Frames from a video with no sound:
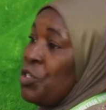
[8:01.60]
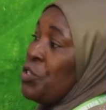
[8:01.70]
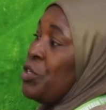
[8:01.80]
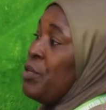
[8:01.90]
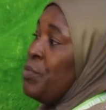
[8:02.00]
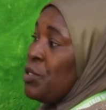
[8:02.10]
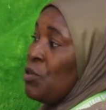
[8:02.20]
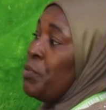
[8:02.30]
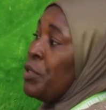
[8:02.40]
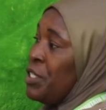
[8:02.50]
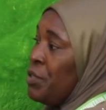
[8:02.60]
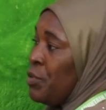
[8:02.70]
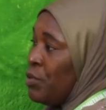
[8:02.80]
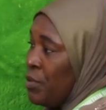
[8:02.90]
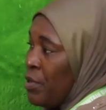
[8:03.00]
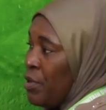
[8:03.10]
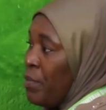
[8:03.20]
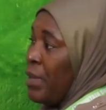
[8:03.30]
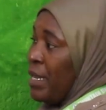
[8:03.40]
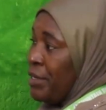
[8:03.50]
will surely be surmountable
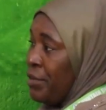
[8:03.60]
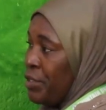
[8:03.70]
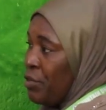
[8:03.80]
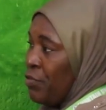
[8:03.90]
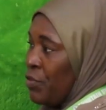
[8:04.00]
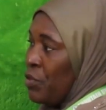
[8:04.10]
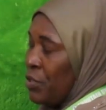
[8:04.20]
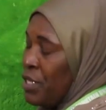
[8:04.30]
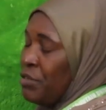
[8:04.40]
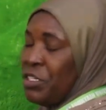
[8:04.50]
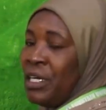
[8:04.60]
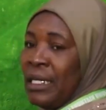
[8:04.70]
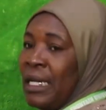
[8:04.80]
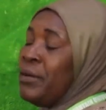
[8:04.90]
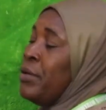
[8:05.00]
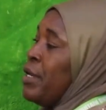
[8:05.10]
by the grace of God, inshallah.